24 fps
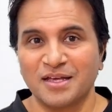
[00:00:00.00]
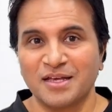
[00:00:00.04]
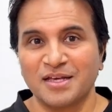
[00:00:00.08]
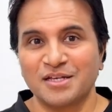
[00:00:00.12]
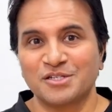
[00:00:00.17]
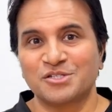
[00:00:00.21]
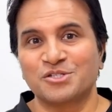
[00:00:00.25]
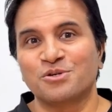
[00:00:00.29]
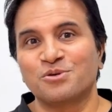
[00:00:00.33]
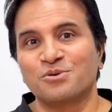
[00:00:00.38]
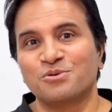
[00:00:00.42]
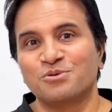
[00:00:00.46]

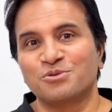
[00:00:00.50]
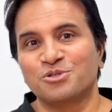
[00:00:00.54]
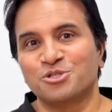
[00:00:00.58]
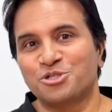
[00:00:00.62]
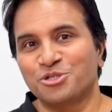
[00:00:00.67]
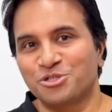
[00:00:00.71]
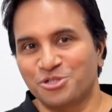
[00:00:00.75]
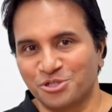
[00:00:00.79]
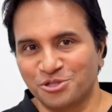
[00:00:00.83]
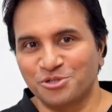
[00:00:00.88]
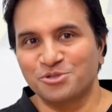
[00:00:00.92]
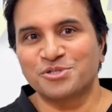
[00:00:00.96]
So
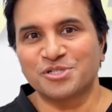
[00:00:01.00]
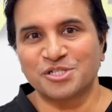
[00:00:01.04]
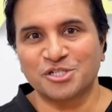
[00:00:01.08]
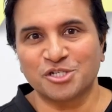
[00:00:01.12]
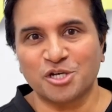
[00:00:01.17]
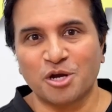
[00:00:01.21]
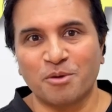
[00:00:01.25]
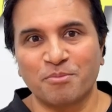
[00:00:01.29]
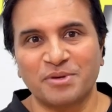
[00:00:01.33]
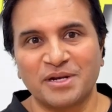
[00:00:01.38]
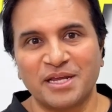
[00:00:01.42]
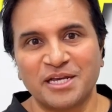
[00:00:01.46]
should you use this
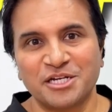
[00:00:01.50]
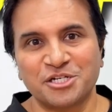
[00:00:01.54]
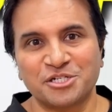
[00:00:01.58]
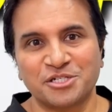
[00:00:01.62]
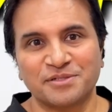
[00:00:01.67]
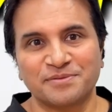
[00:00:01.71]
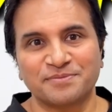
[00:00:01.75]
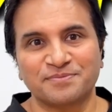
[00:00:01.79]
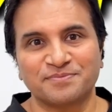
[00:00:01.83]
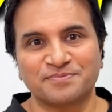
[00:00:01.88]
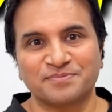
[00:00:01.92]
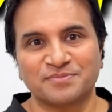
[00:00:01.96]

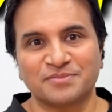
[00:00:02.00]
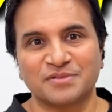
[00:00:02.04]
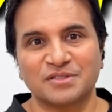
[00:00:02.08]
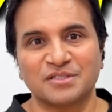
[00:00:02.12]
combination?